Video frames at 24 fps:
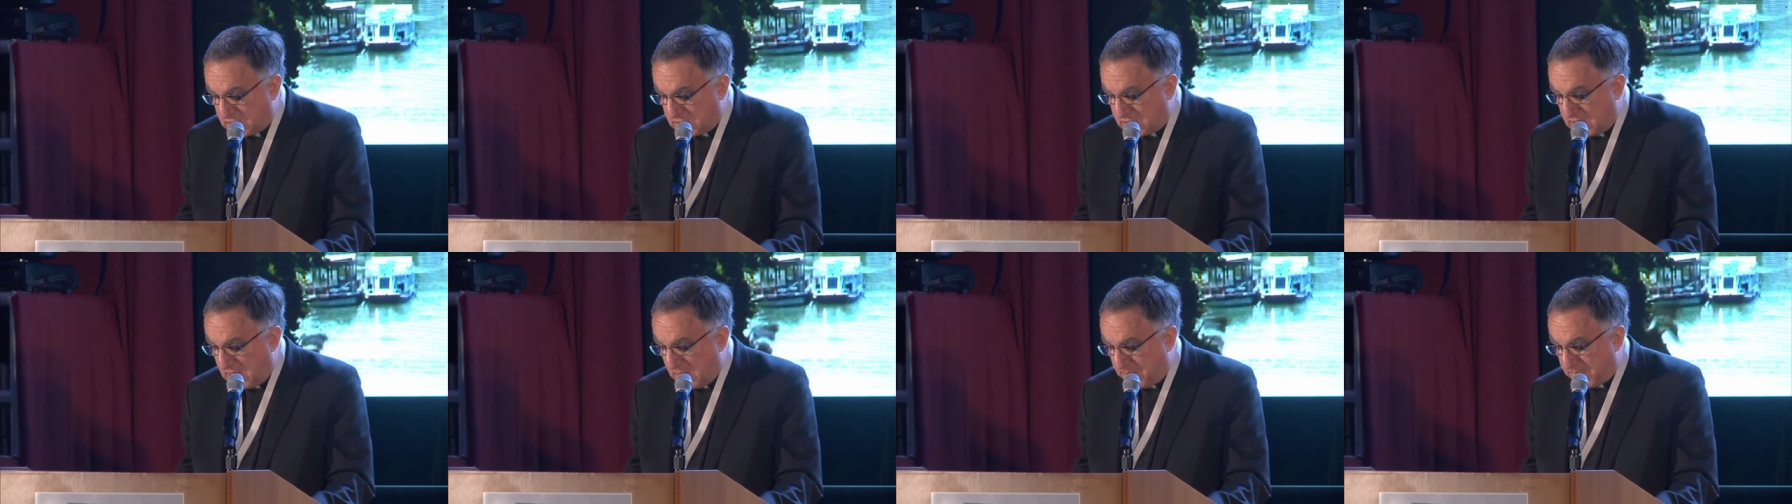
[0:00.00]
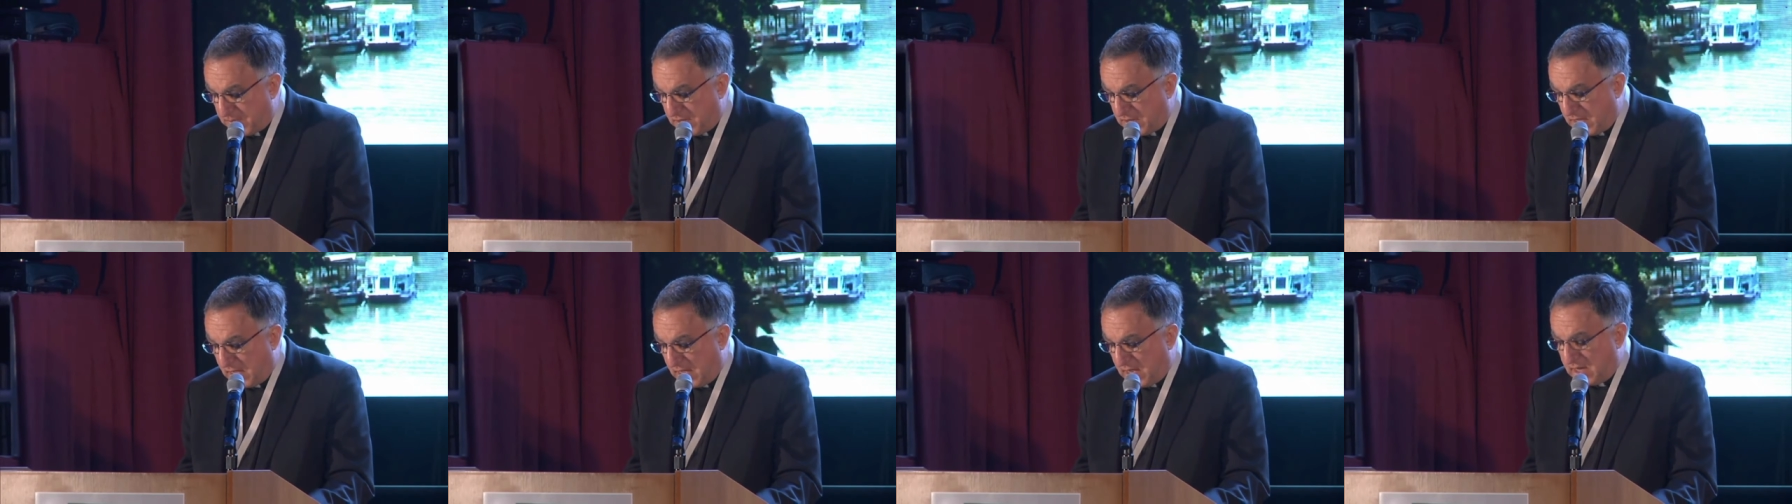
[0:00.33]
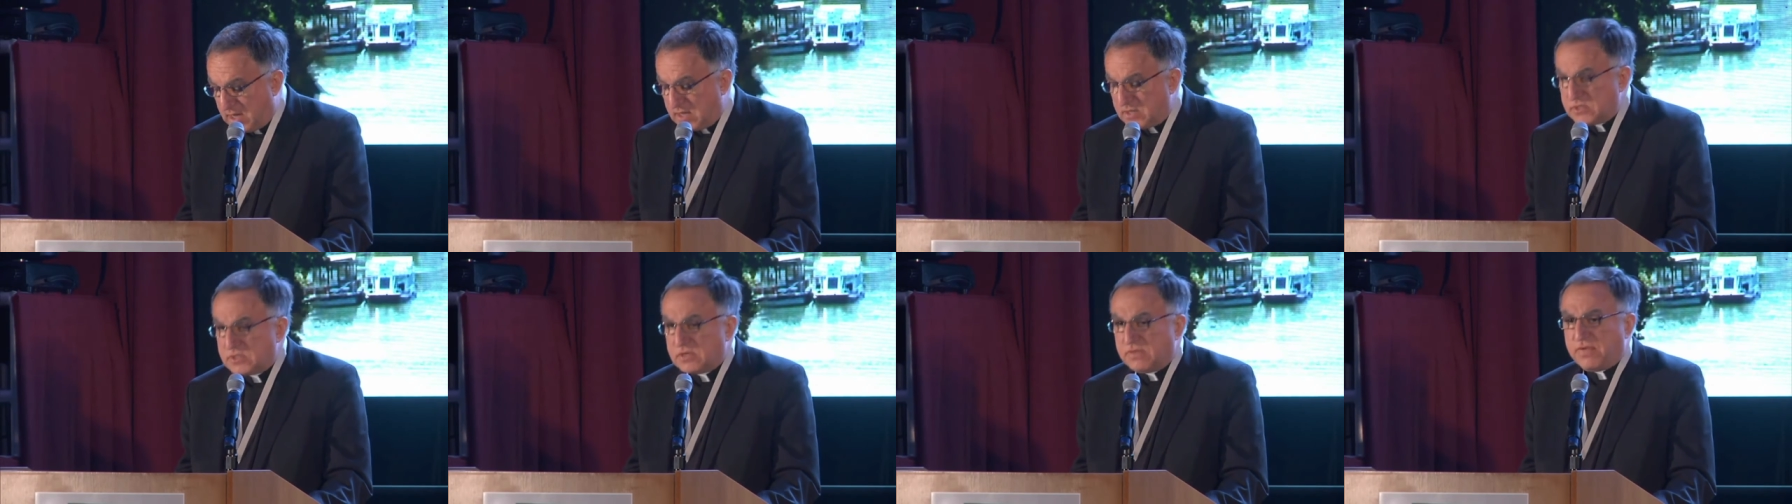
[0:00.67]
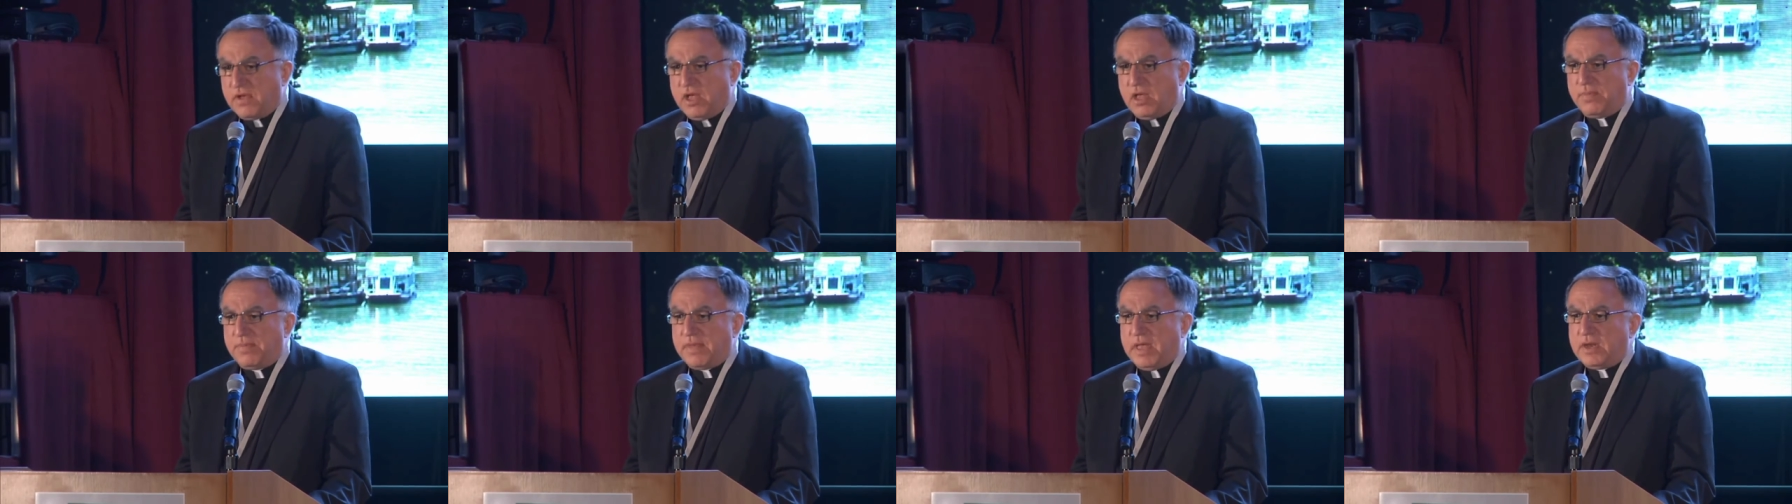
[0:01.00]
deep in the hearts of
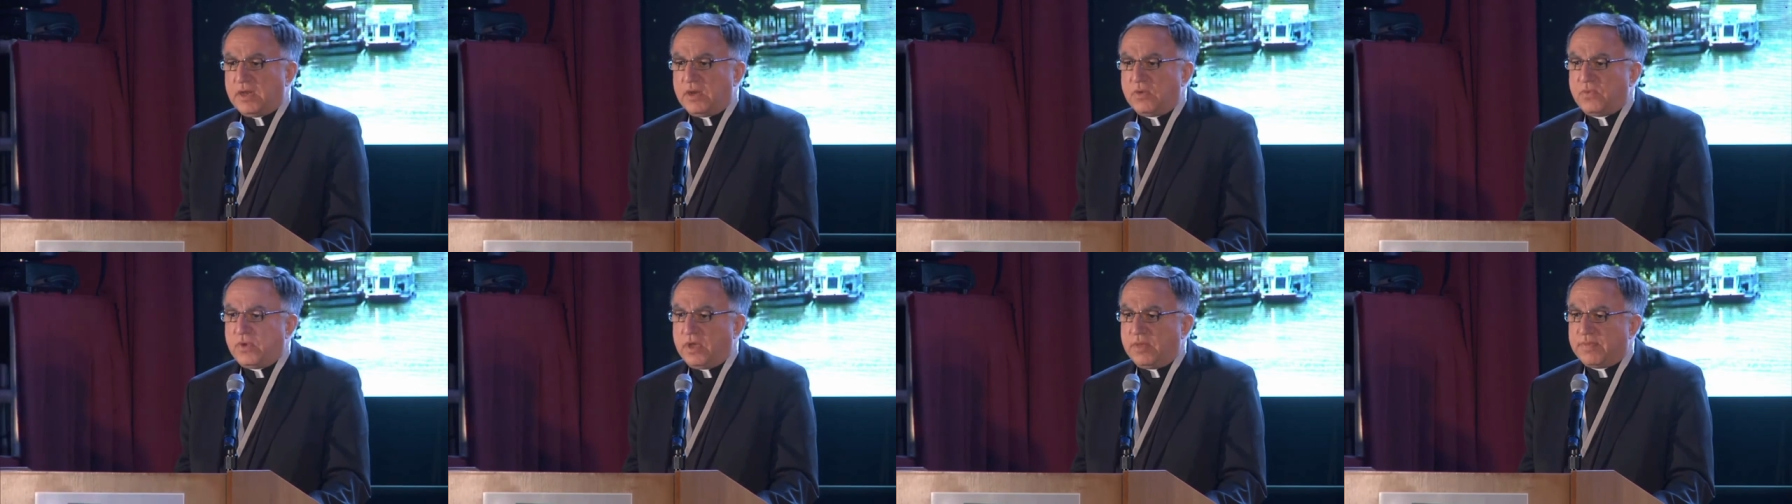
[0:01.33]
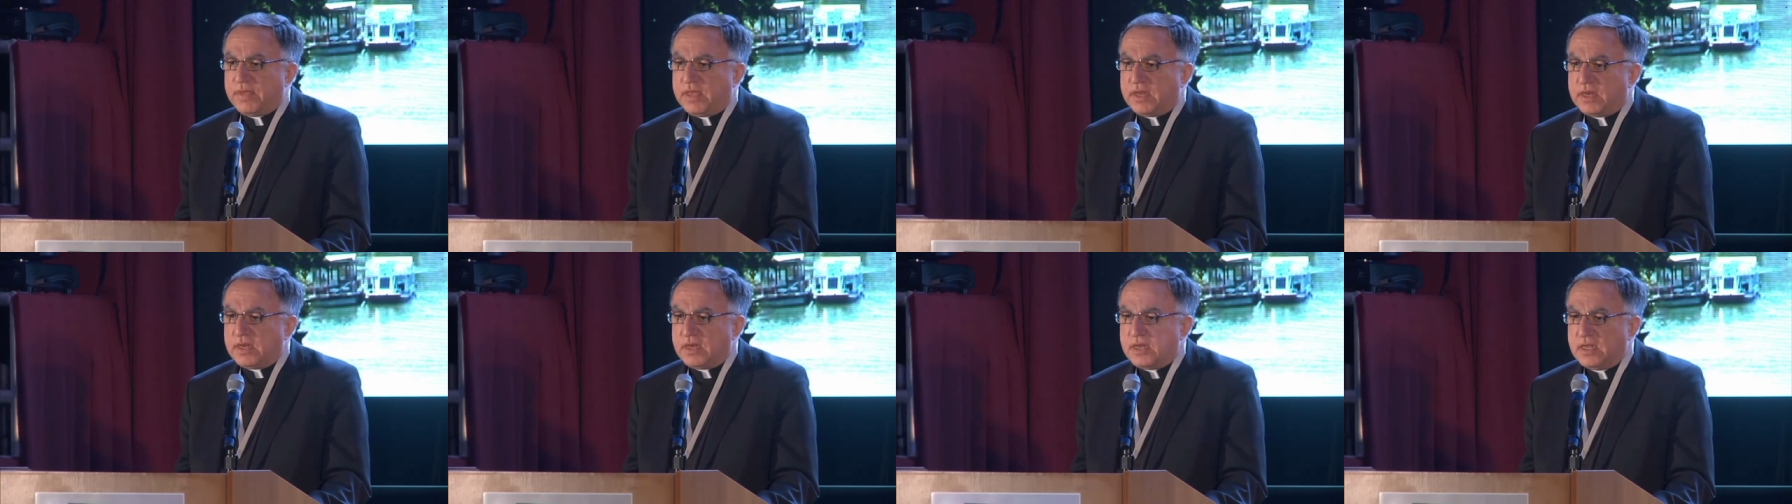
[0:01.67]
all men and women.